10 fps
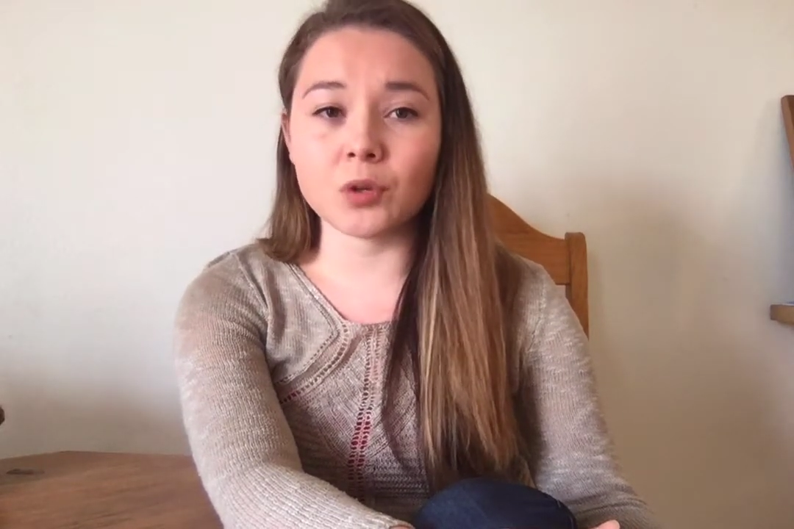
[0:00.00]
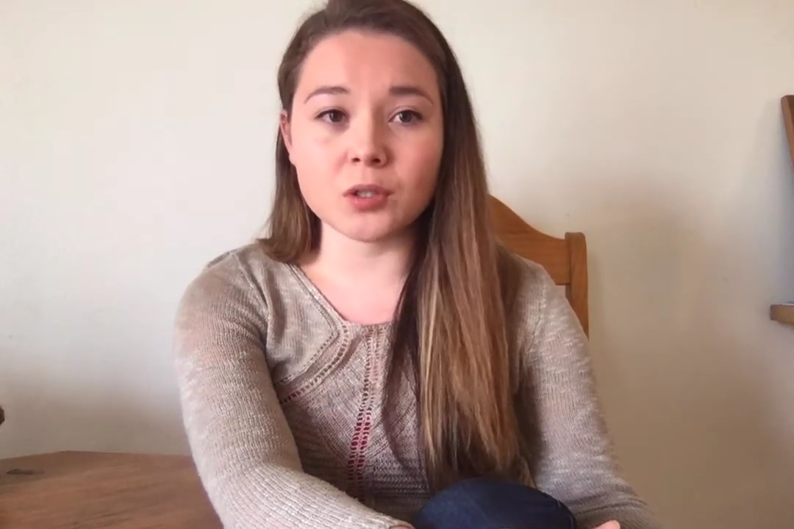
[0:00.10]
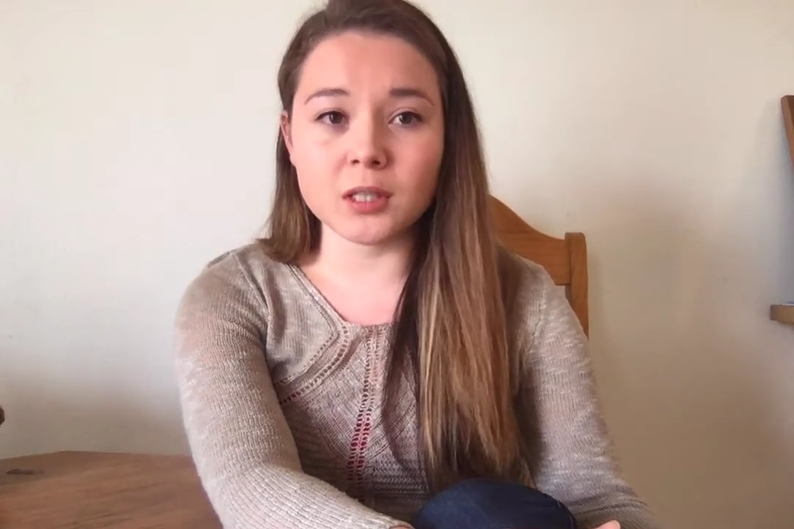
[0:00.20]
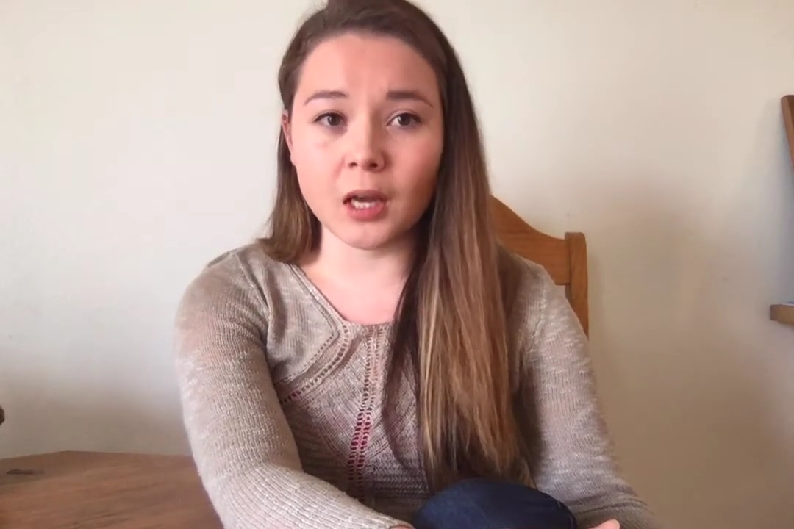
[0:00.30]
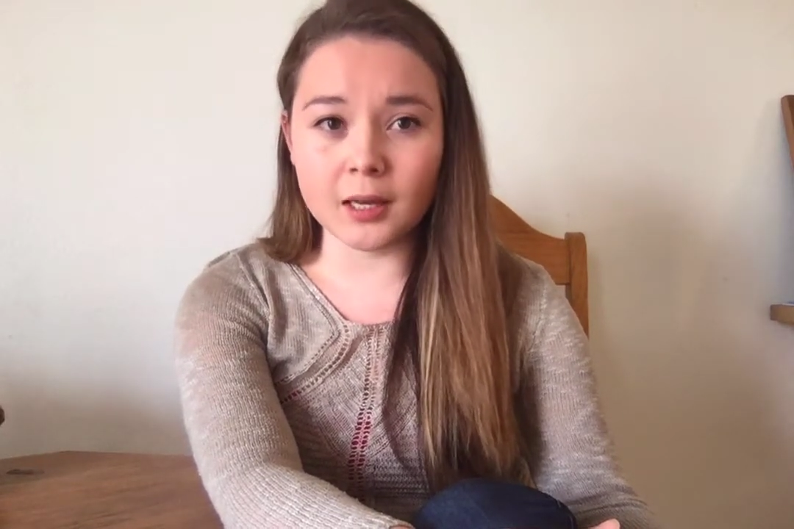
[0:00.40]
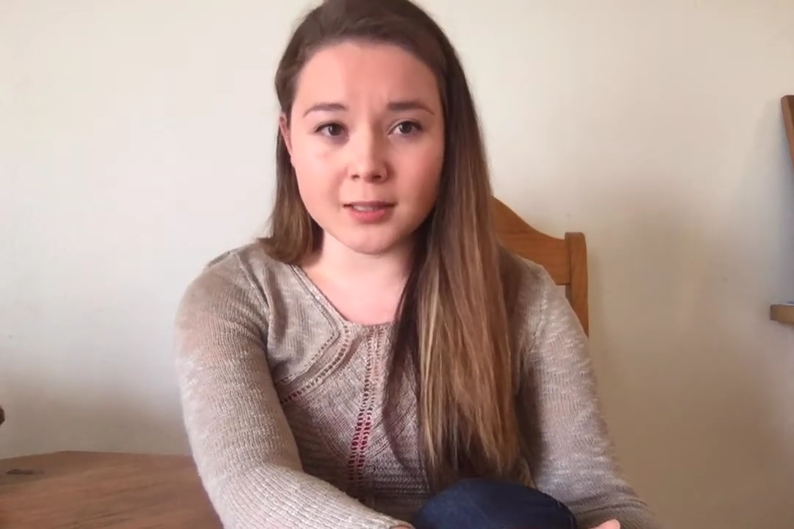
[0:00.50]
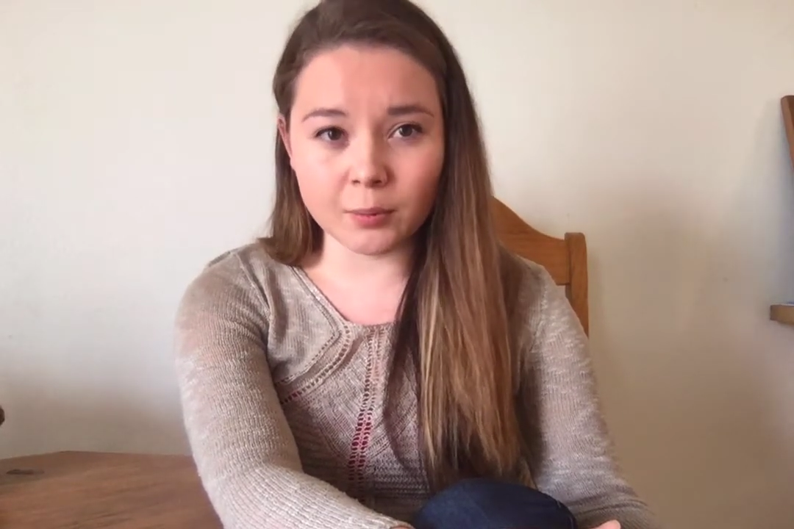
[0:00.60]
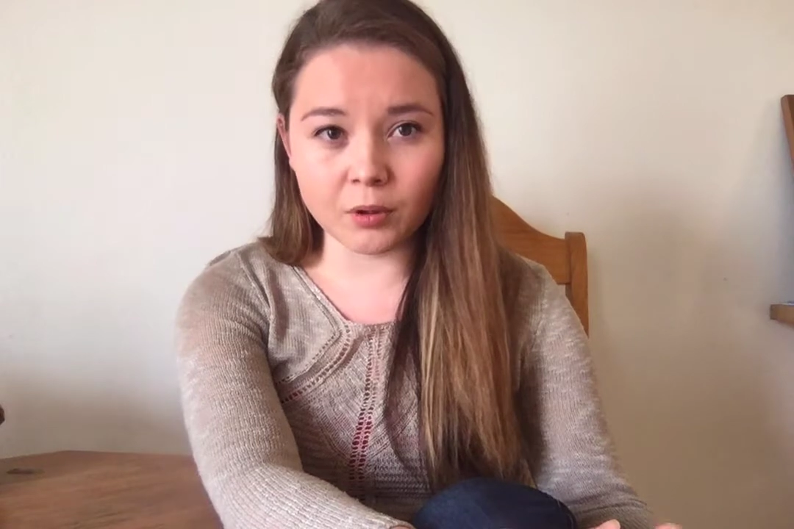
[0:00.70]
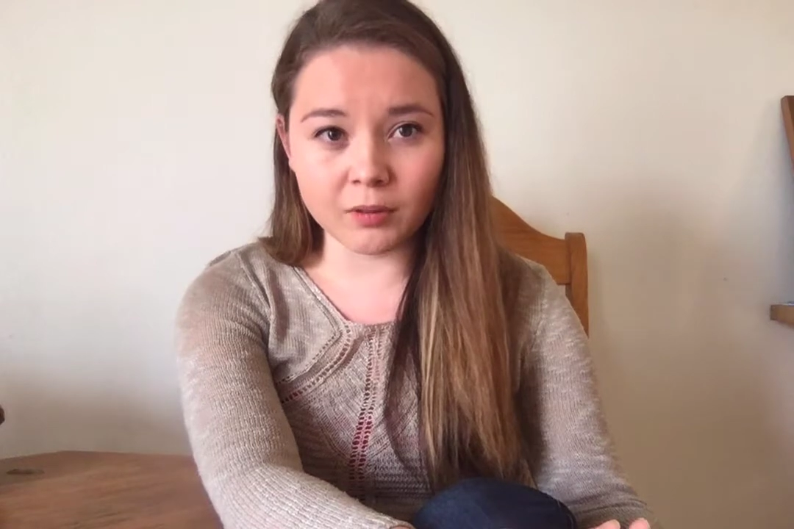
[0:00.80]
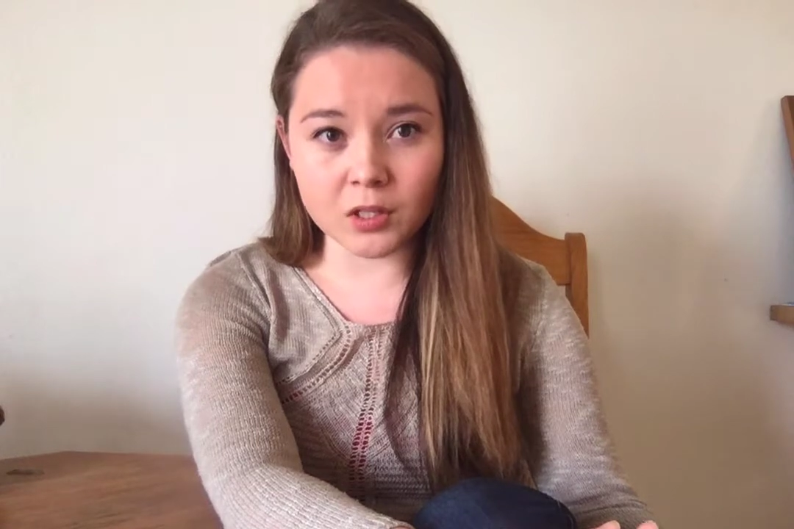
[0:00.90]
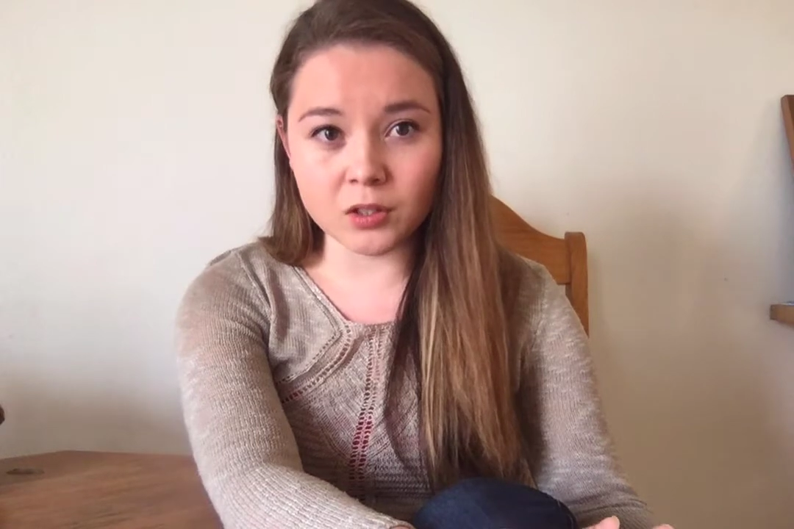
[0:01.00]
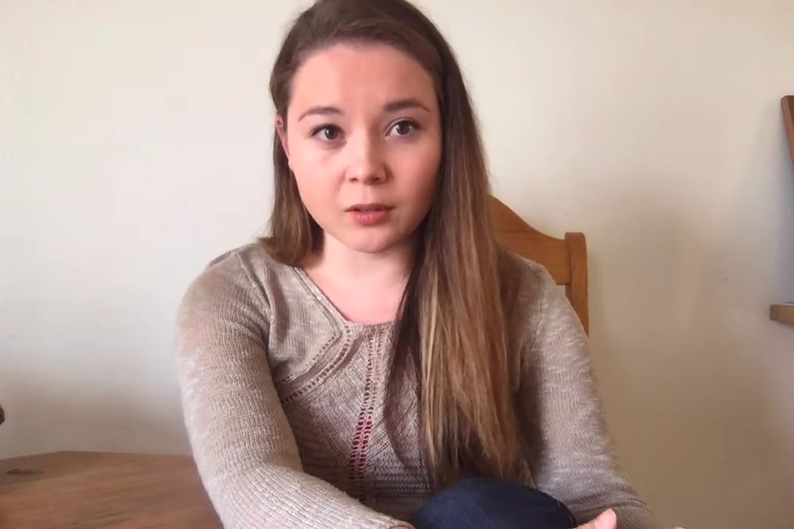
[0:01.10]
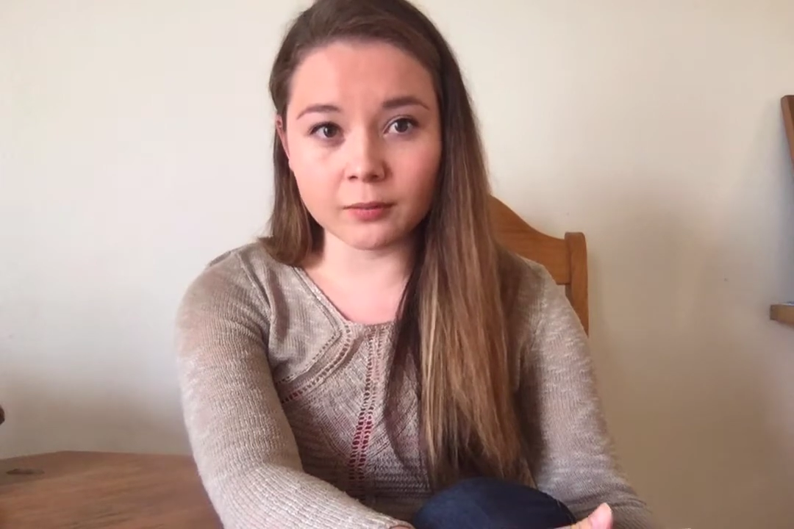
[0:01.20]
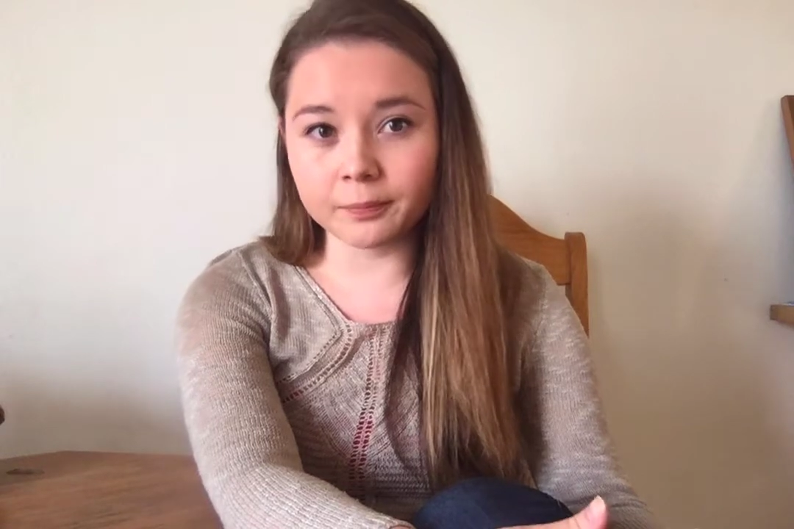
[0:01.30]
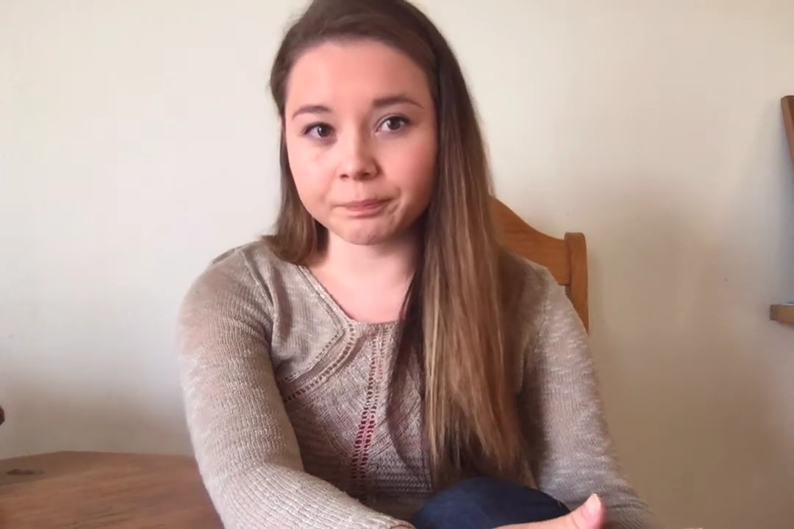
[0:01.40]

nursing as a profession.